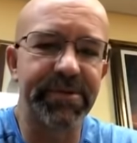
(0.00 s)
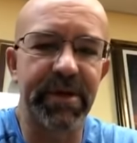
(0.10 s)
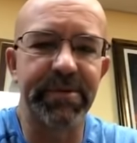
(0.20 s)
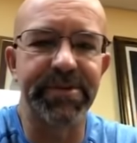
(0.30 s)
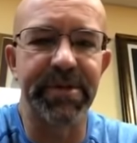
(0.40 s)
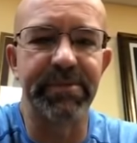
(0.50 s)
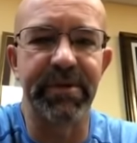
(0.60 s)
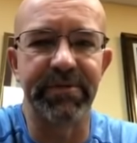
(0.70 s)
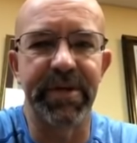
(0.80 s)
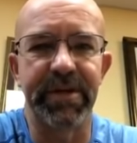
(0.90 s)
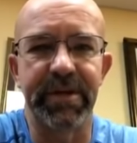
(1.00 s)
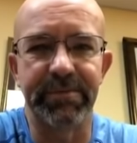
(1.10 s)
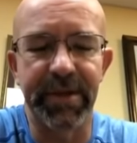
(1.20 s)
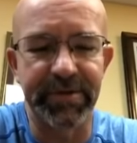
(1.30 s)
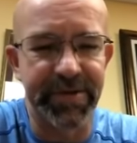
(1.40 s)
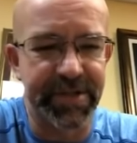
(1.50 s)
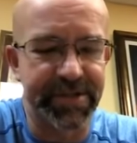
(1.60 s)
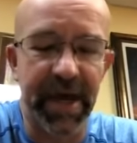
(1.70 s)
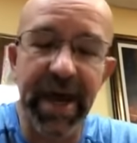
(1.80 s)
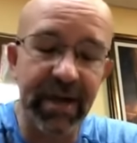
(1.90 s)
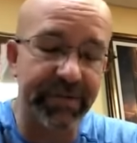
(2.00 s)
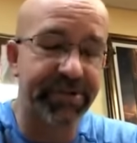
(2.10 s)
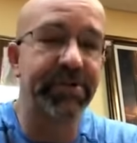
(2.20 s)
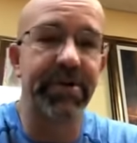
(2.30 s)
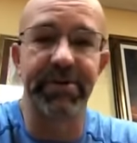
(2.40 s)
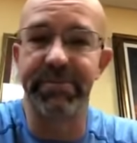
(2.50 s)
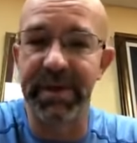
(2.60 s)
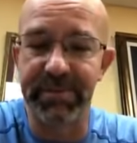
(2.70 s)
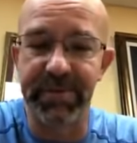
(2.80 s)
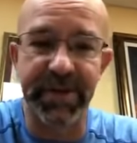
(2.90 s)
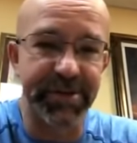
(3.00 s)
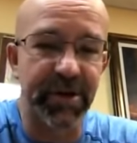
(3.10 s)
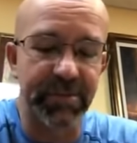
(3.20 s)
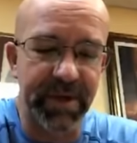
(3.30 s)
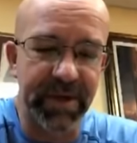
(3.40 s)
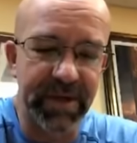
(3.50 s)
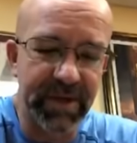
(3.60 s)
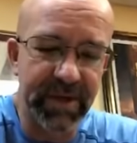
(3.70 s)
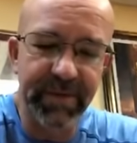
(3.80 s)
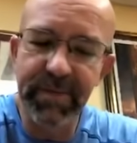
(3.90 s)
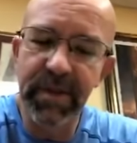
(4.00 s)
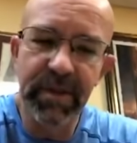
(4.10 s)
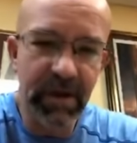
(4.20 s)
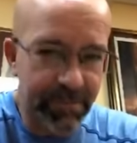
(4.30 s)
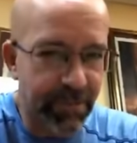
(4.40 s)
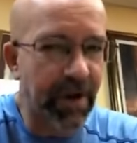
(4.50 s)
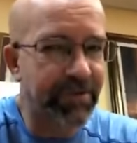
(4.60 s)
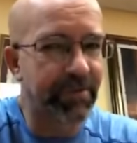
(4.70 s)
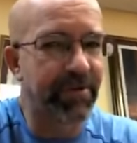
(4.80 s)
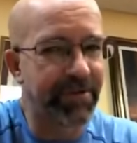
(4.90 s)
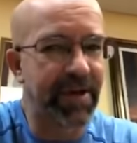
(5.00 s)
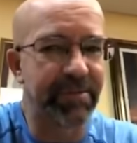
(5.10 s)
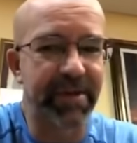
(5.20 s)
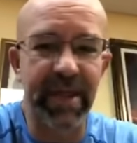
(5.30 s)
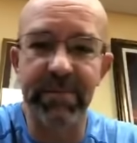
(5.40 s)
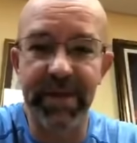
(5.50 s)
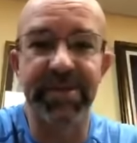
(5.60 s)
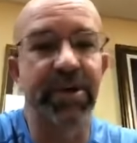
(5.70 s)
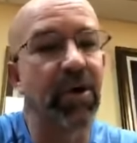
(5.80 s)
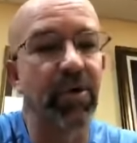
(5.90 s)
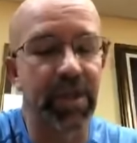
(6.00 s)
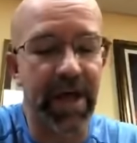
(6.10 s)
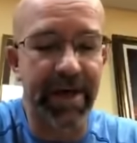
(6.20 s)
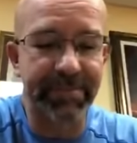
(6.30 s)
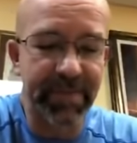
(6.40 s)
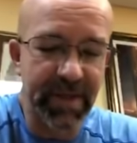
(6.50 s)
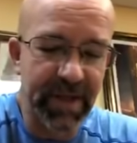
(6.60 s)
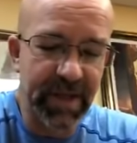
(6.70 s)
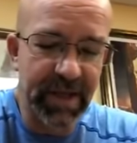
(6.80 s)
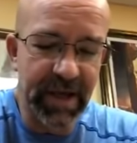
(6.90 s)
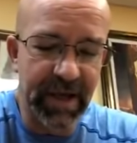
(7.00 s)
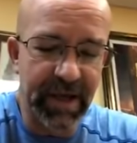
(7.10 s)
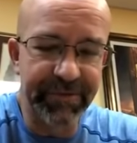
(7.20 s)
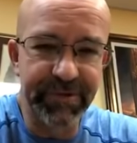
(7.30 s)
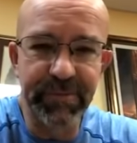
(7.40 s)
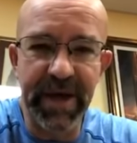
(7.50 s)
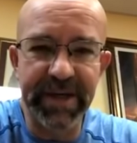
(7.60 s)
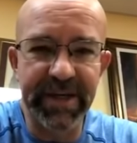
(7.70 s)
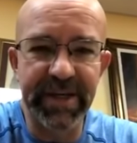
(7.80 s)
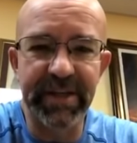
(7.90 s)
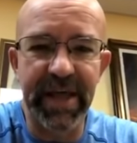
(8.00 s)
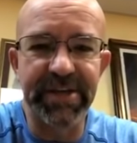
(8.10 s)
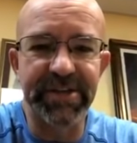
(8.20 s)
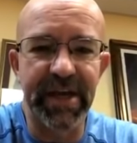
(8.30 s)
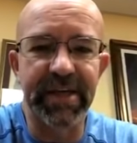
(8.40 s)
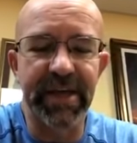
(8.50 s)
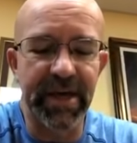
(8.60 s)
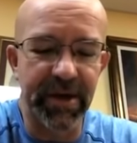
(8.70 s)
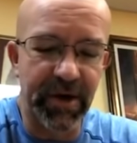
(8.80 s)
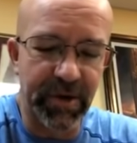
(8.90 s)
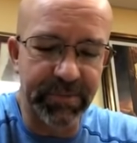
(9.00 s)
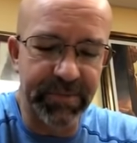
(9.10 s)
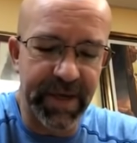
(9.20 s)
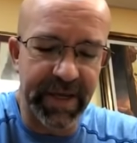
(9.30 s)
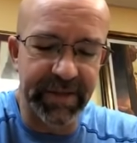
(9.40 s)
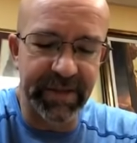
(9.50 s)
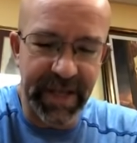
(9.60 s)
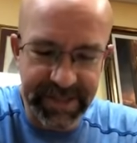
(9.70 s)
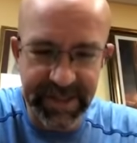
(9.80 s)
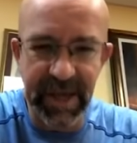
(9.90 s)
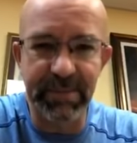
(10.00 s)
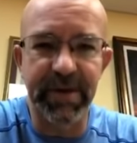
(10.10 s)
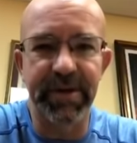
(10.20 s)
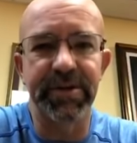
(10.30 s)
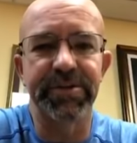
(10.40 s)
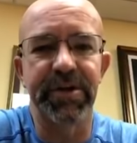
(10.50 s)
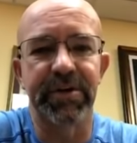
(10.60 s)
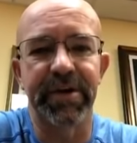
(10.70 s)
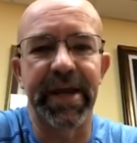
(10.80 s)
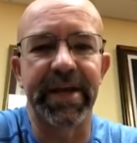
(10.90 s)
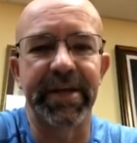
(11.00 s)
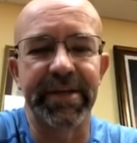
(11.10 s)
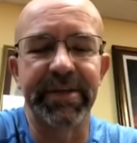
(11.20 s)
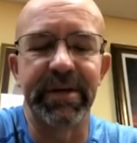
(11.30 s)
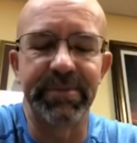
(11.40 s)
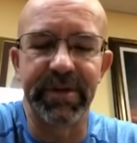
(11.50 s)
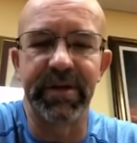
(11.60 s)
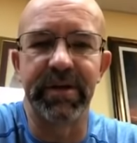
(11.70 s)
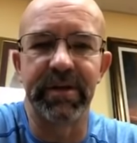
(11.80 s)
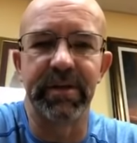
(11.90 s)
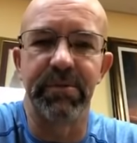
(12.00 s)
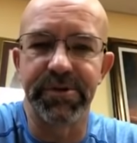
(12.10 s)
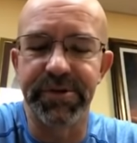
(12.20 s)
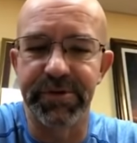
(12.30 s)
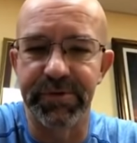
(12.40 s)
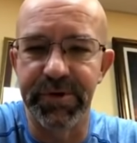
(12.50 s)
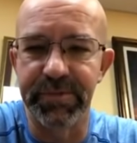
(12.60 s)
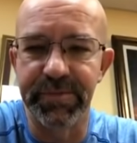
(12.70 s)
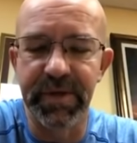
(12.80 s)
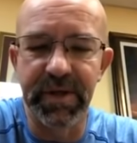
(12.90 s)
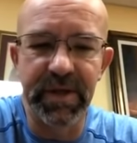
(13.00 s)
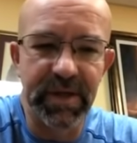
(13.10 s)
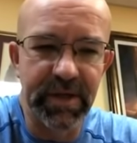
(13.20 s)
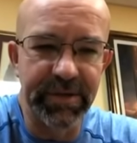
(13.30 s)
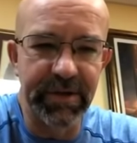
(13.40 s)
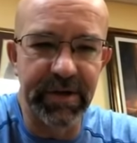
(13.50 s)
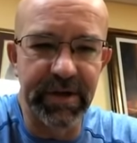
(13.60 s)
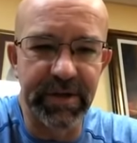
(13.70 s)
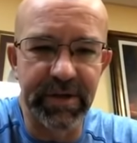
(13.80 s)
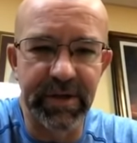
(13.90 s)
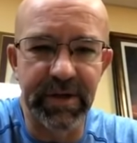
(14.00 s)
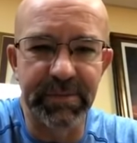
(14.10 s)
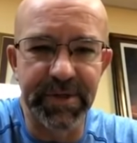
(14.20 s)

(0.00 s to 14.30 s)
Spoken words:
Solemn Assembly event in Plano, Texas, I had over 200 people that told me they were praying for my family, and that means a whole lot. I flew back in last night, got home, and last night my youngest daughter Hannah ended up in the emergency room there in